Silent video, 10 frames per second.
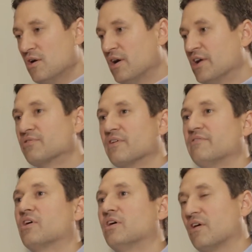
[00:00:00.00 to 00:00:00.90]
under a
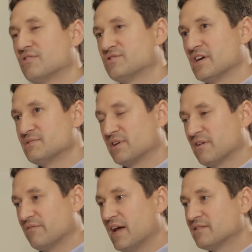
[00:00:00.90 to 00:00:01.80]
very large seismic
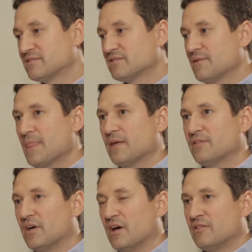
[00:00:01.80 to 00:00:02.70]
event,
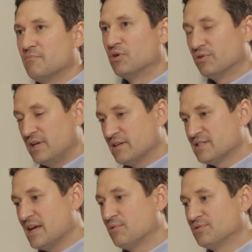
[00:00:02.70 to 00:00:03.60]
the building is
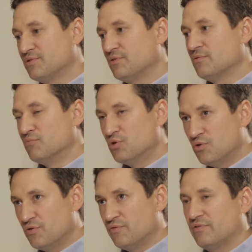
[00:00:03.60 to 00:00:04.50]
able to
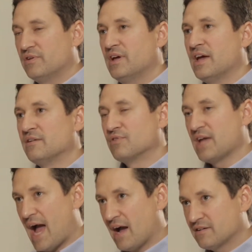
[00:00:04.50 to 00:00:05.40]
move and
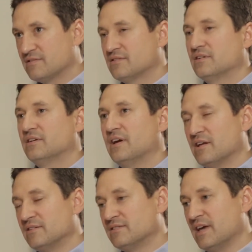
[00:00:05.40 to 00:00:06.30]
react
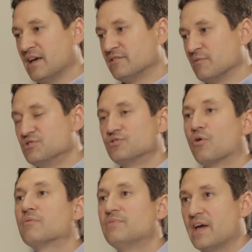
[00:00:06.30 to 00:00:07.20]
and
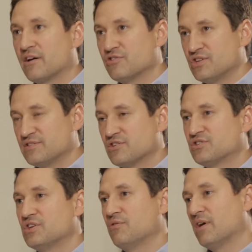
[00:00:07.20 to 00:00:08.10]
absorb the energy such
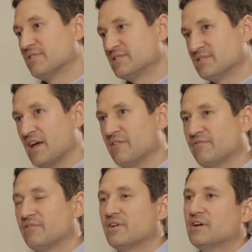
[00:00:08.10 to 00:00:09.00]
that you have a safe
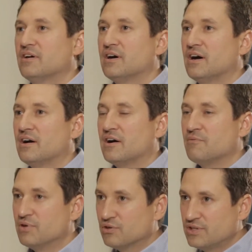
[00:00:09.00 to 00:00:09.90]

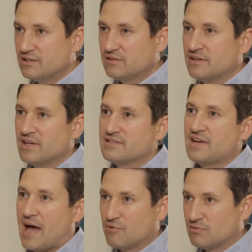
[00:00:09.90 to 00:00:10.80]
building that's
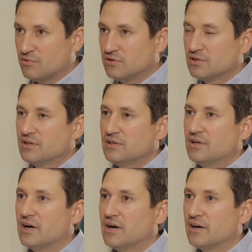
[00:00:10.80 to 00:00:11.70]
habitable
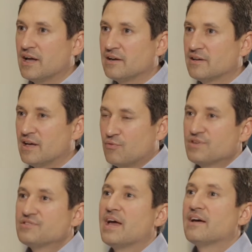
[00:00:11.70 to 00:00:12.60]
and can
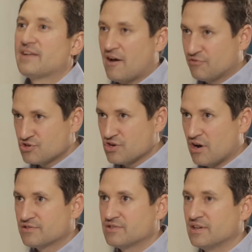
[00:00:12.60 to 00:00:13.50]
withstand
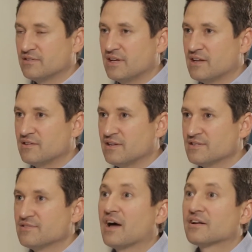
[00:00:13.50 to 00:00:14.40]
aftershocks and
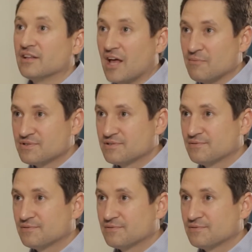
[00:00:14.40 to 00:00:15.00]
is not collapsed.